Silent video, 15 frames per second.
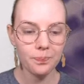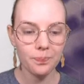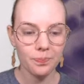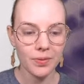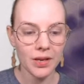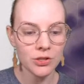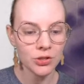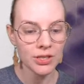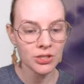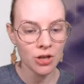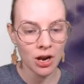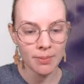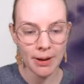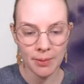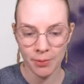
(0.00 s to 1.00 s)
So let's
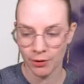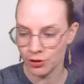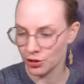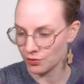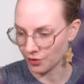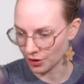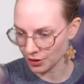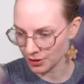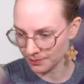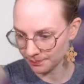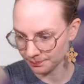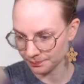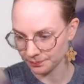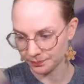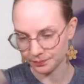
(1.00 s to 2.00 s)
talk about approaches first.
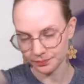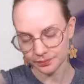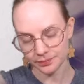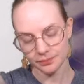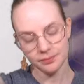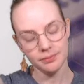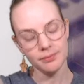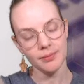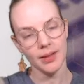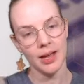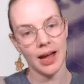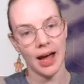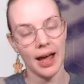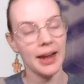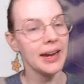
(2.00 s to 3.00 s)

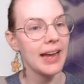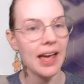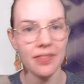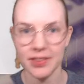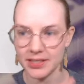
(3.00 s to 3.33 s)
And again,